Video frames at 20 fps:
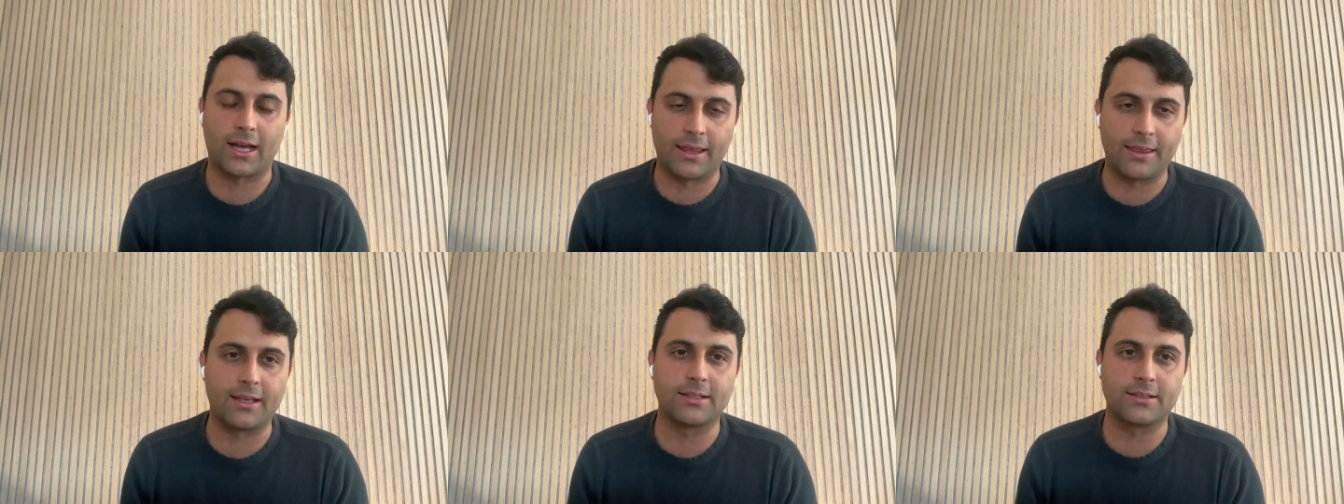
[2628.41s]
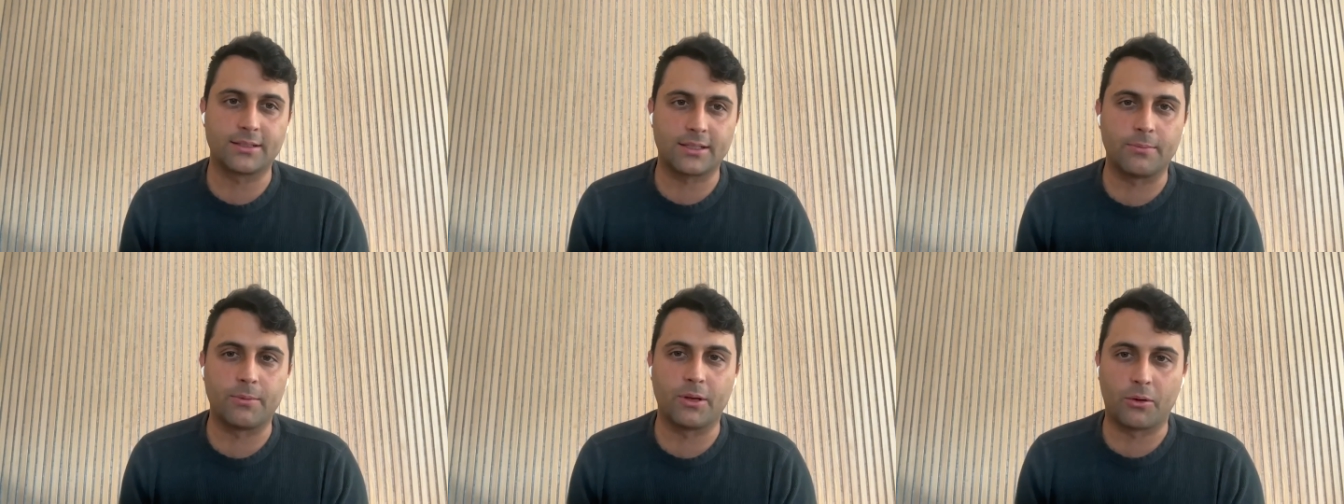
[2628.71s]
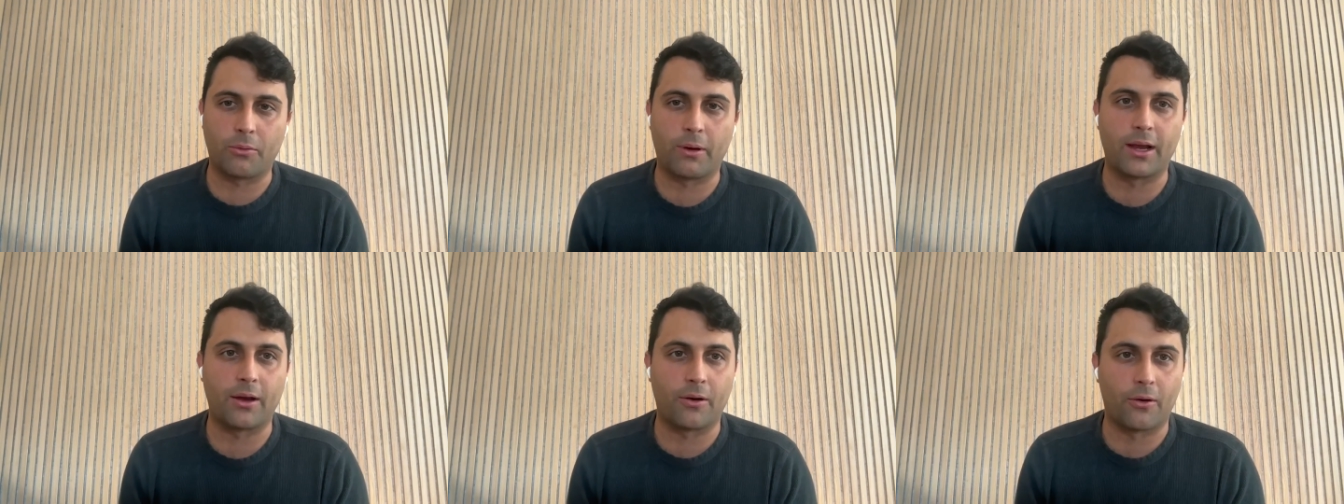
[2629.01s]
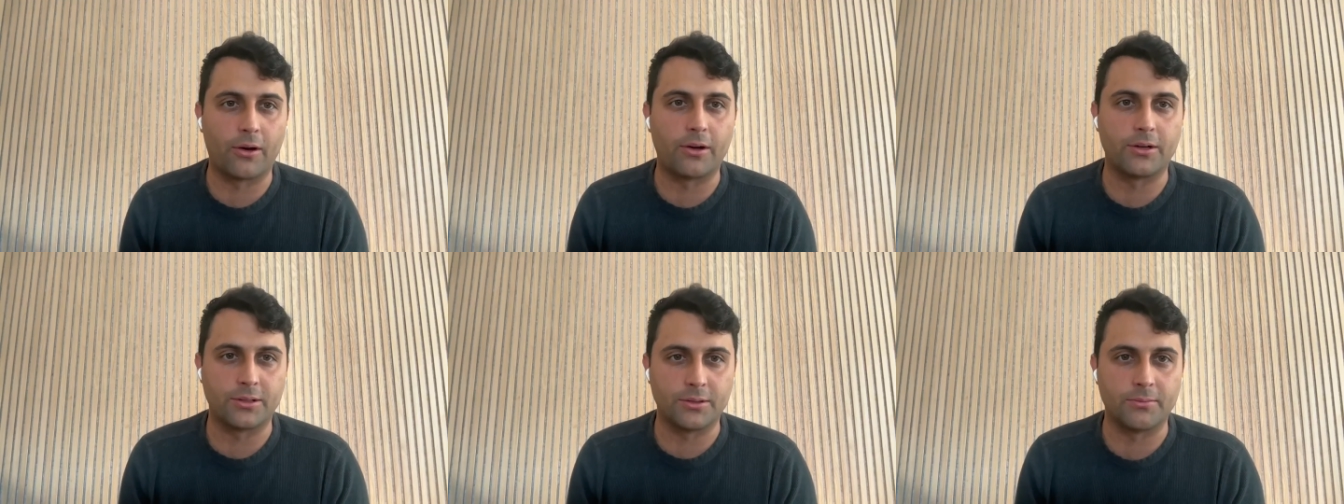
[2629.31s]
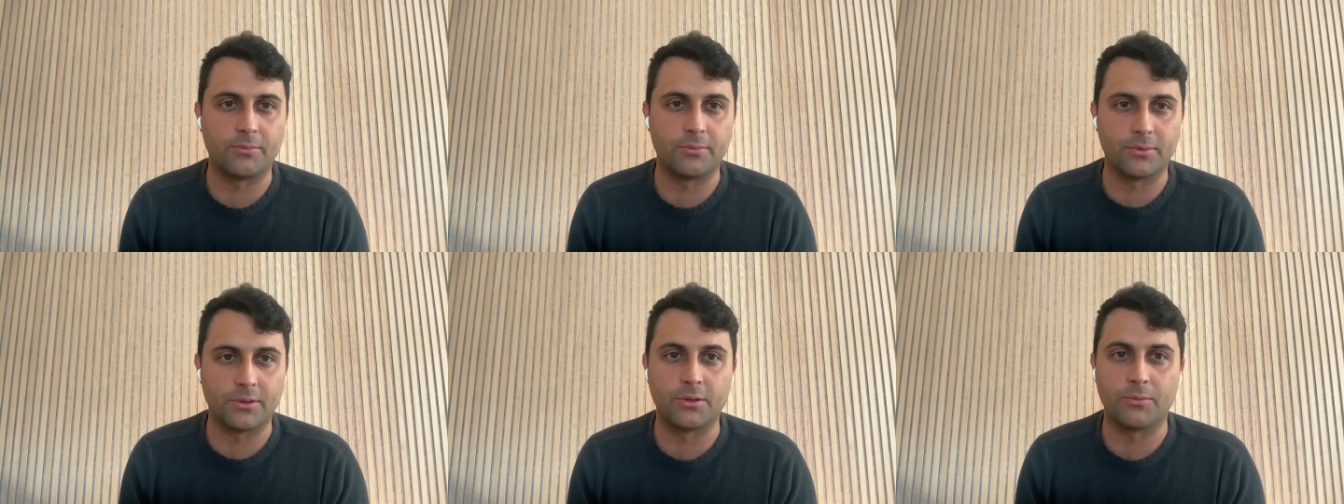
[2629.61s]
I think it's going to be quite hard
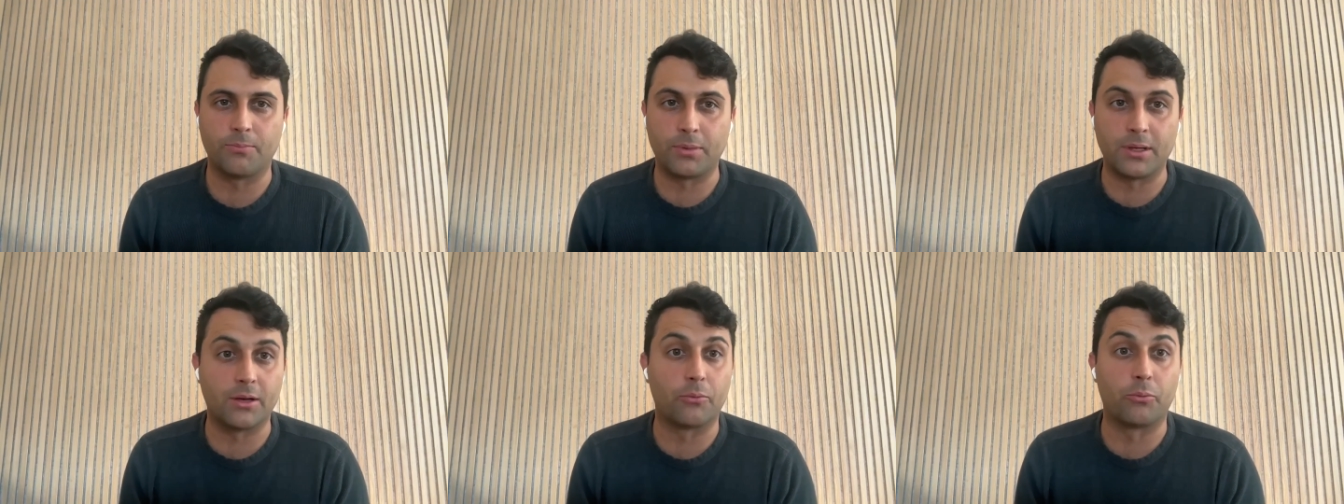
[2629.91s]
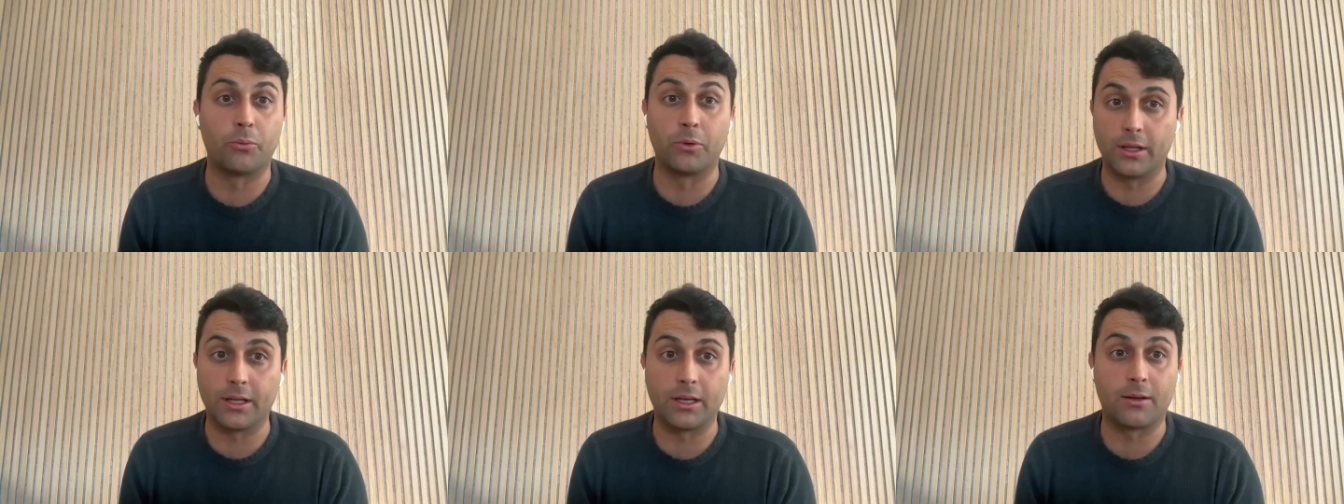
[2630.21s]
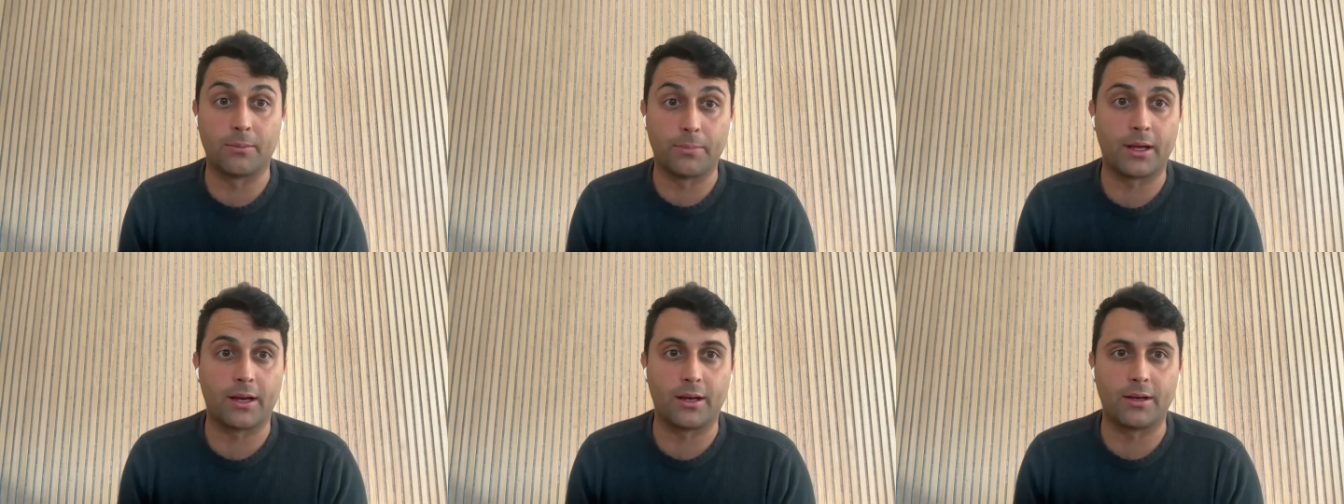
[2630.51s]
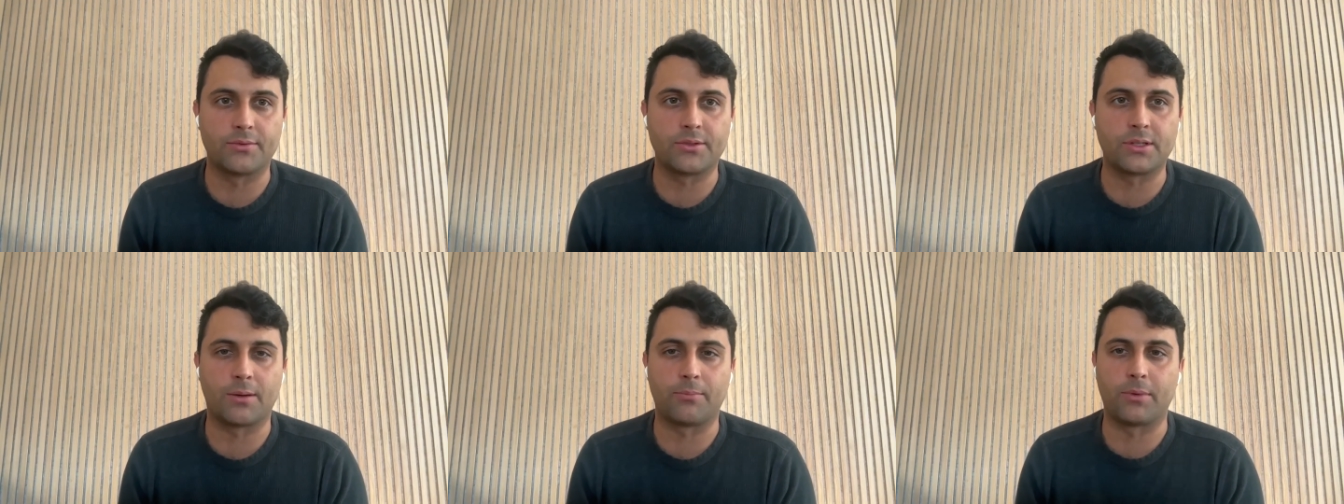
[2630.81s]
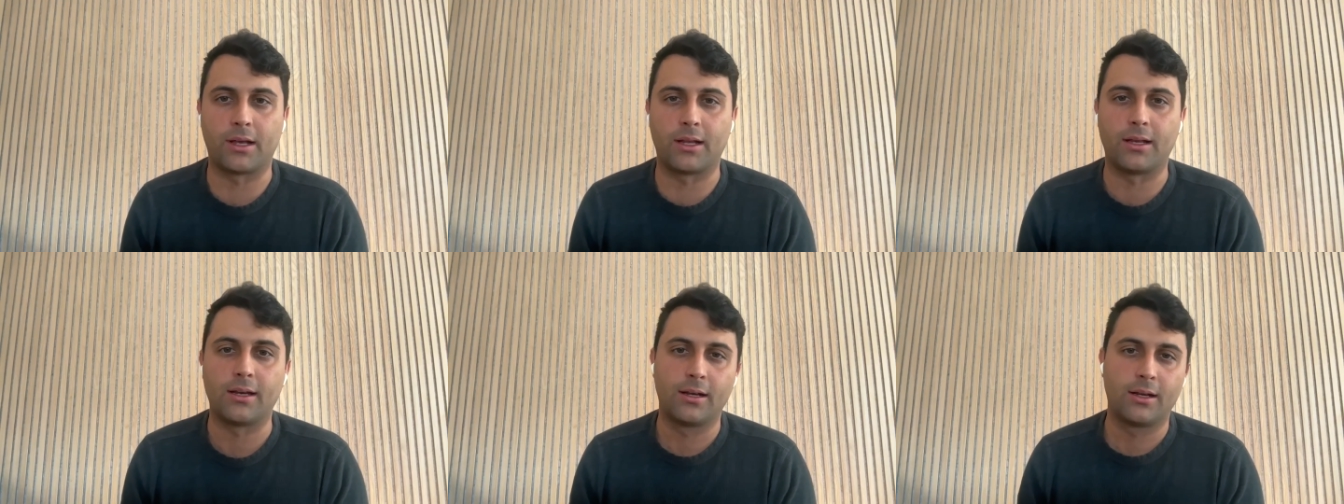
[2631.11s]
to be a really competitive
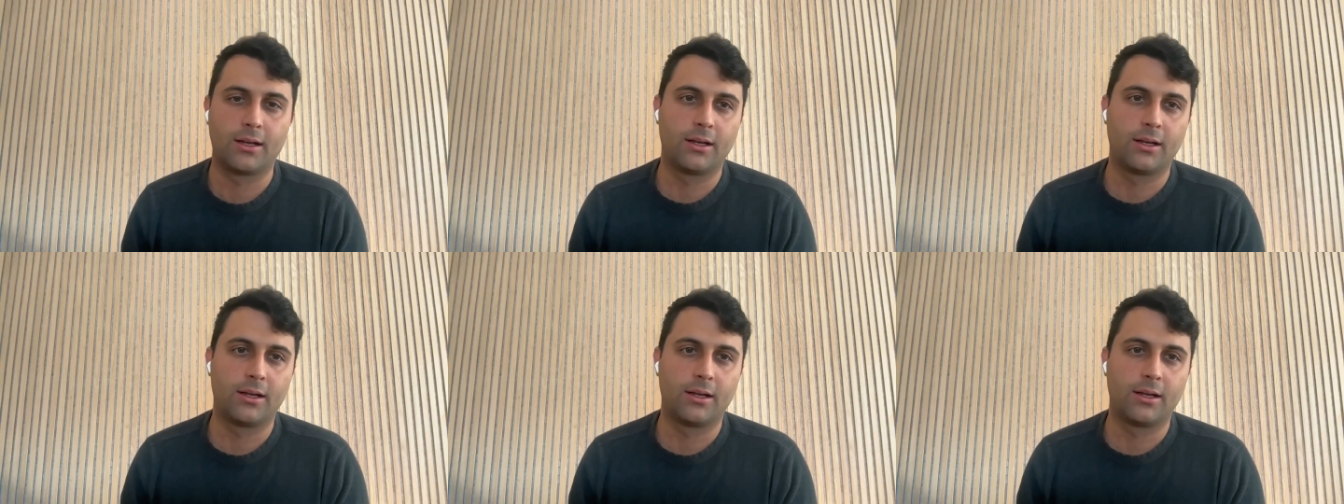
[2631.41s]
subnet.